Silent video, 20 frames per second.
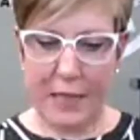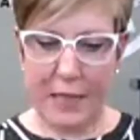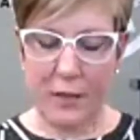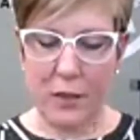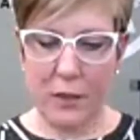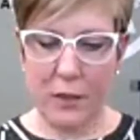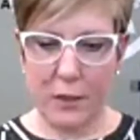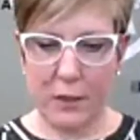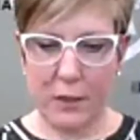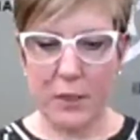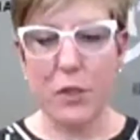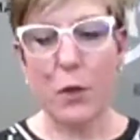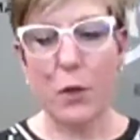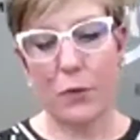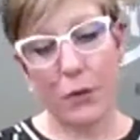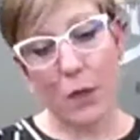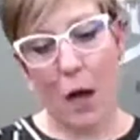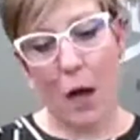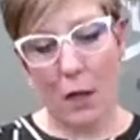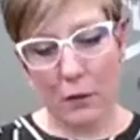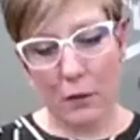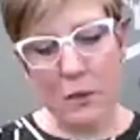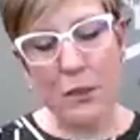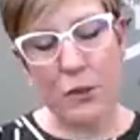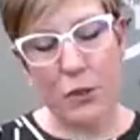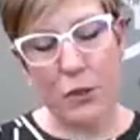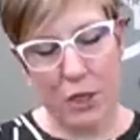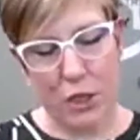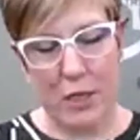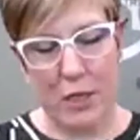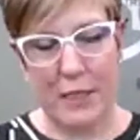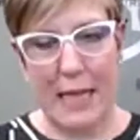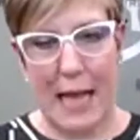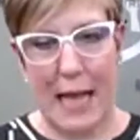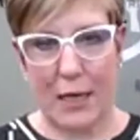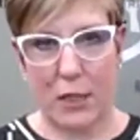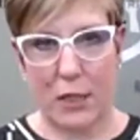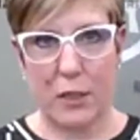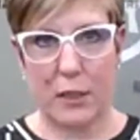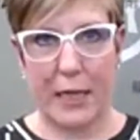in so Calton Nutrition is
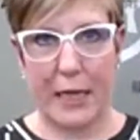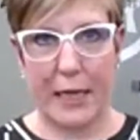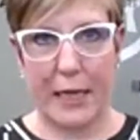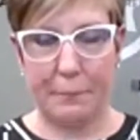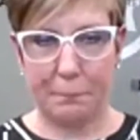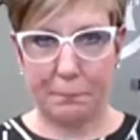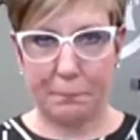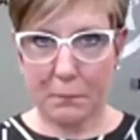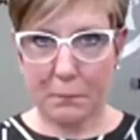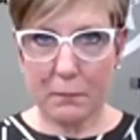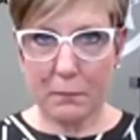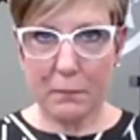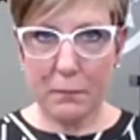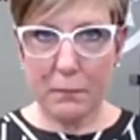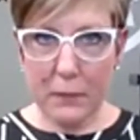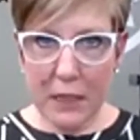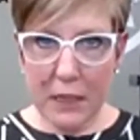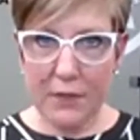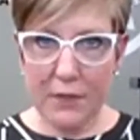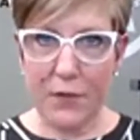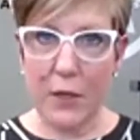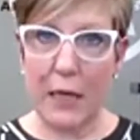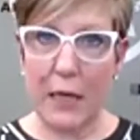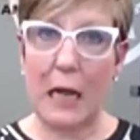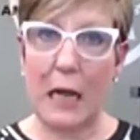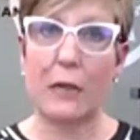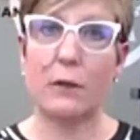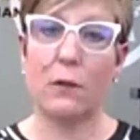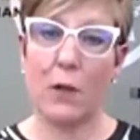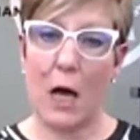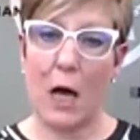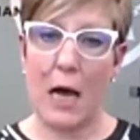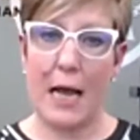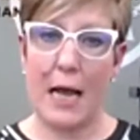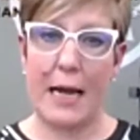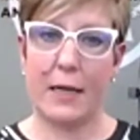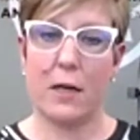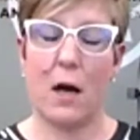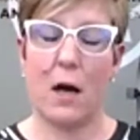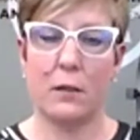actually if you get
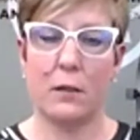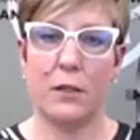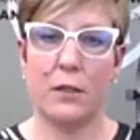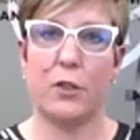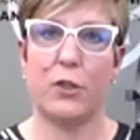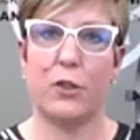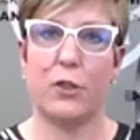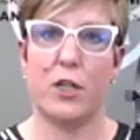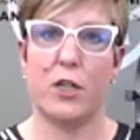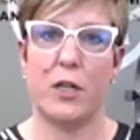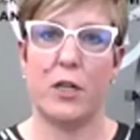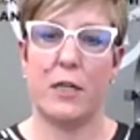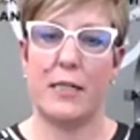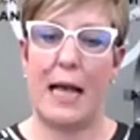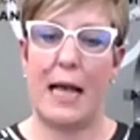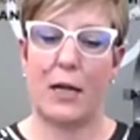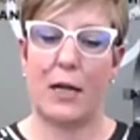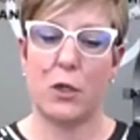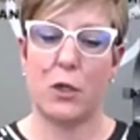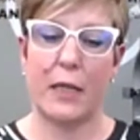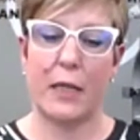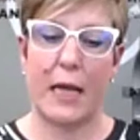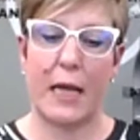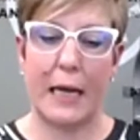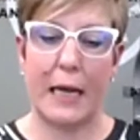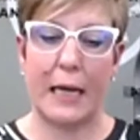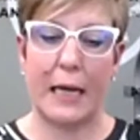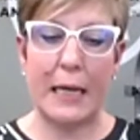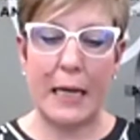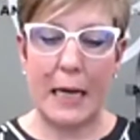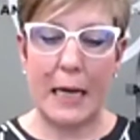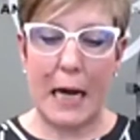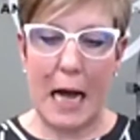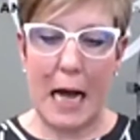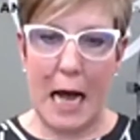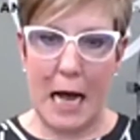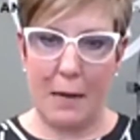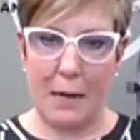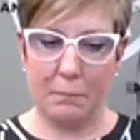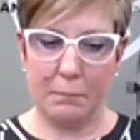online, Calton Nutrition has actually
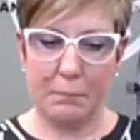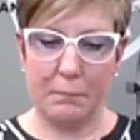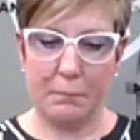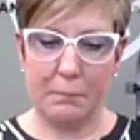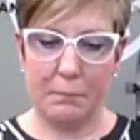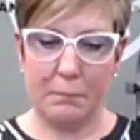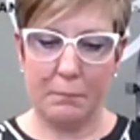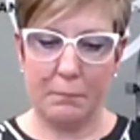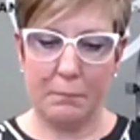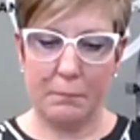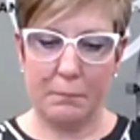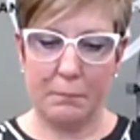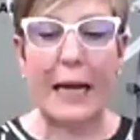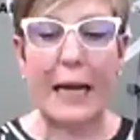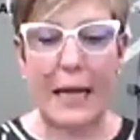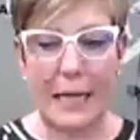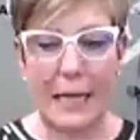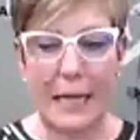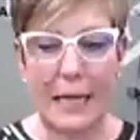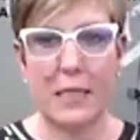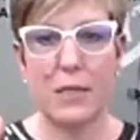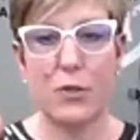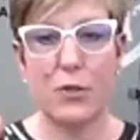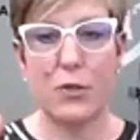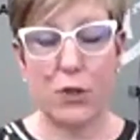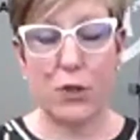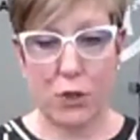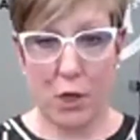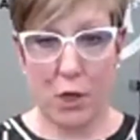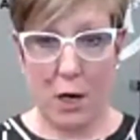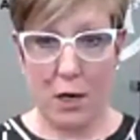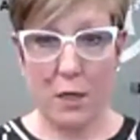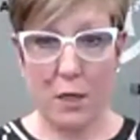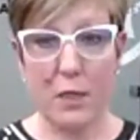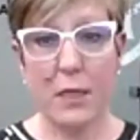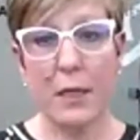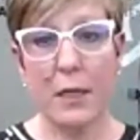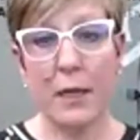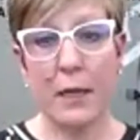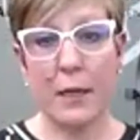um, got its
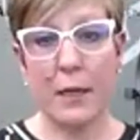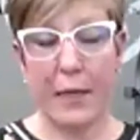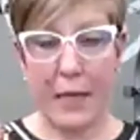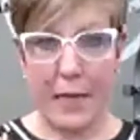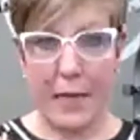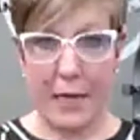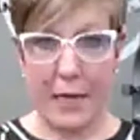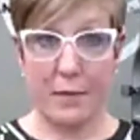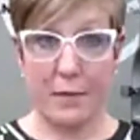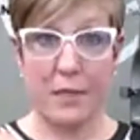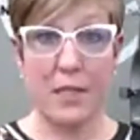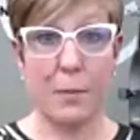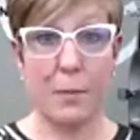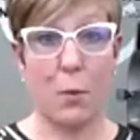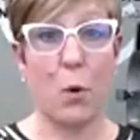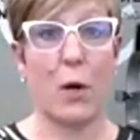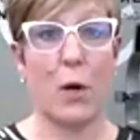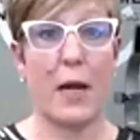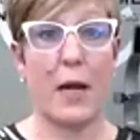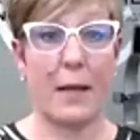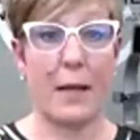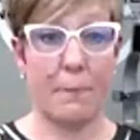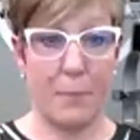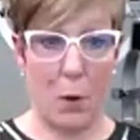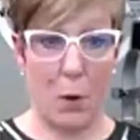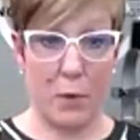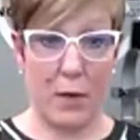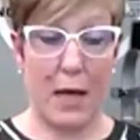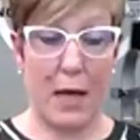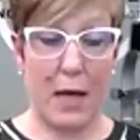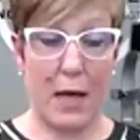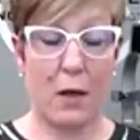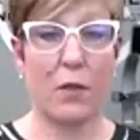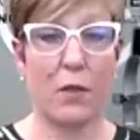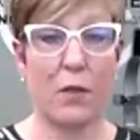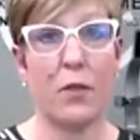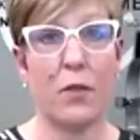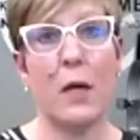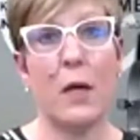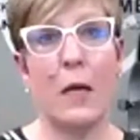start in supporting bone
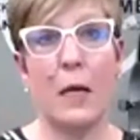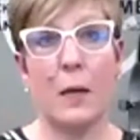health,